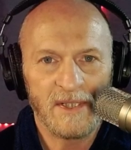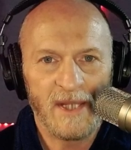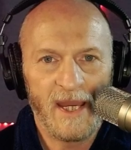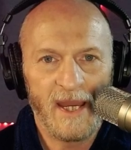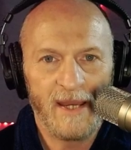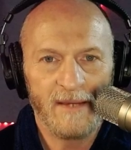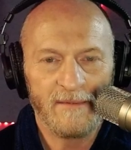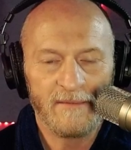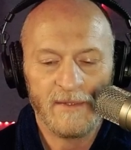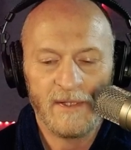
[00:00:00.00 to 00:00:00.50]

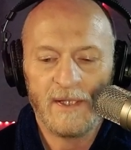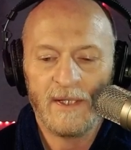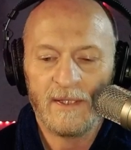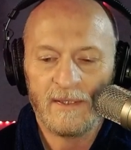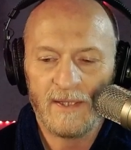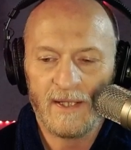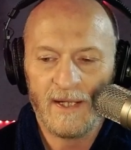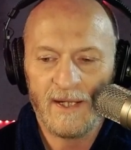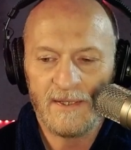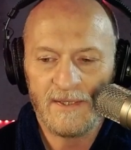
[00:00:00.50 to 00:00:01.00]
staff
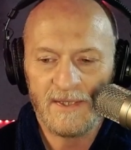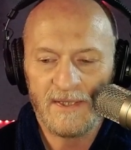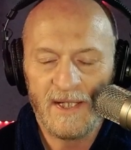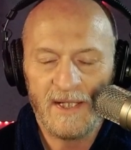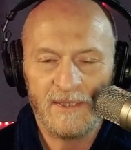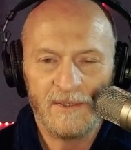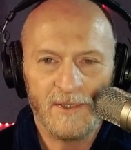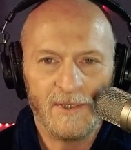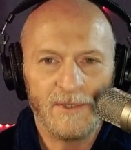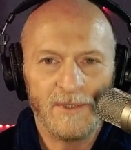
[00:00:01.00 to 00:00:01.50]
that I had
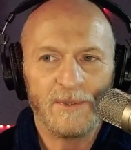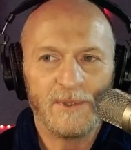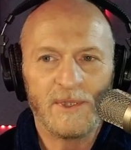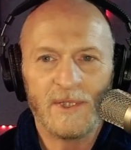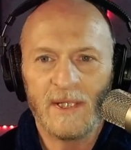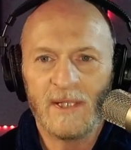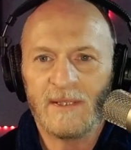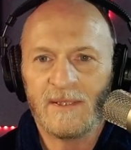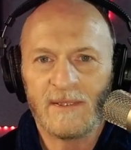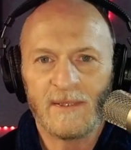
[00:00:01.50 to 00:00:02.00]
seen
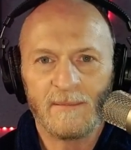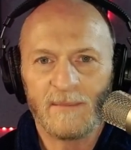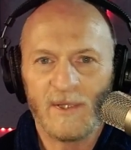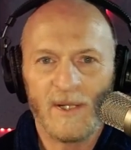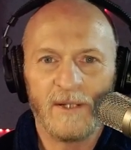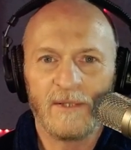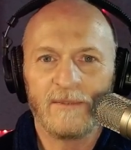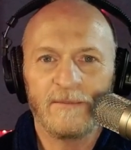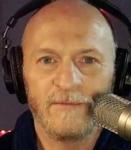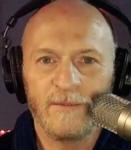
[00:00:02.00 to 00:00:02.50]
used in some
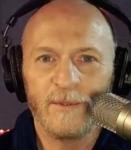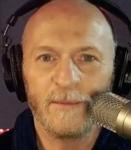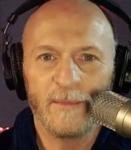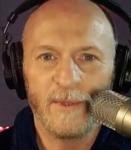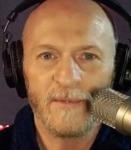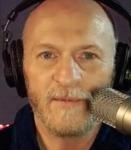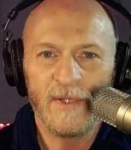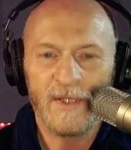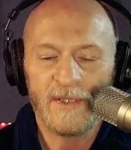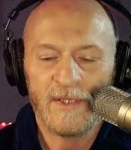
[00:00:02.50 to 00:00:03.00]
Kung Fu
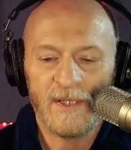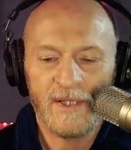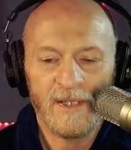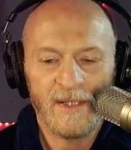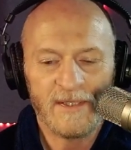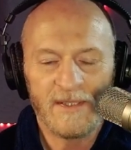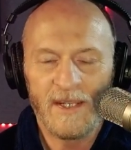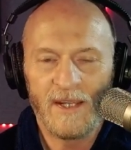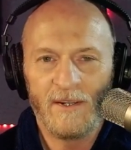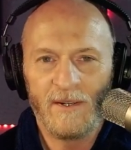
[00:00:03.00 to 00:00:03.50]
movies,
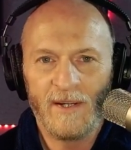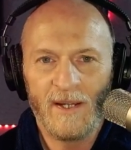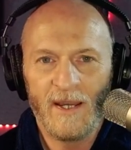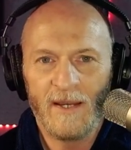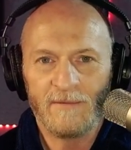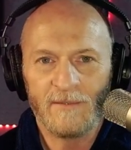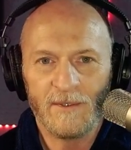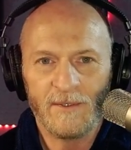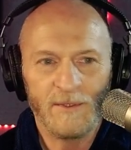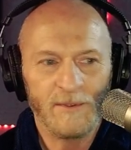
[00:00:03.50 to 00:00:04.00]
Saturday
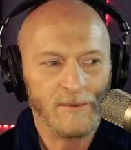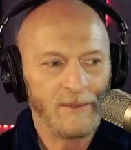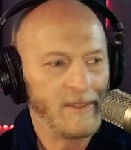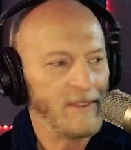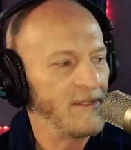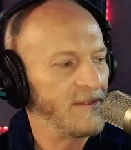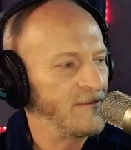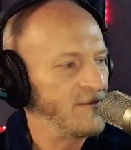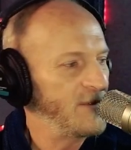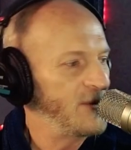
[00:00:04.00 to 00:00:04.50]
afternoon
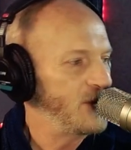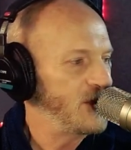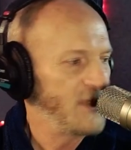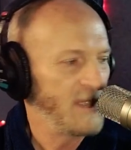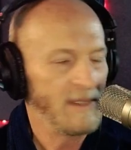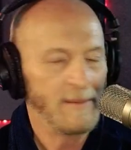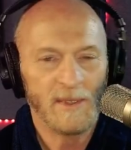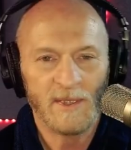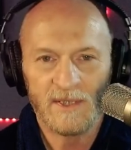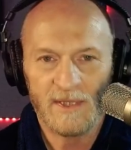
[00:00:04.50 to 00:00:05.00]
Kung Fu
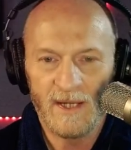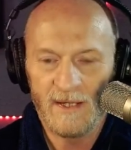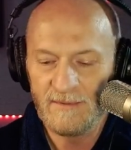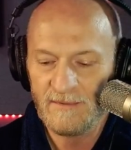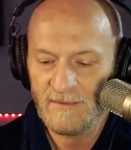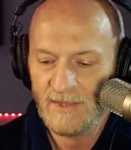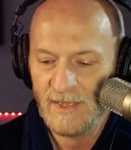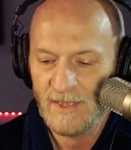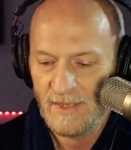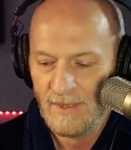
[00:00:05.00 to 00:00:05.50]
cinema stuff.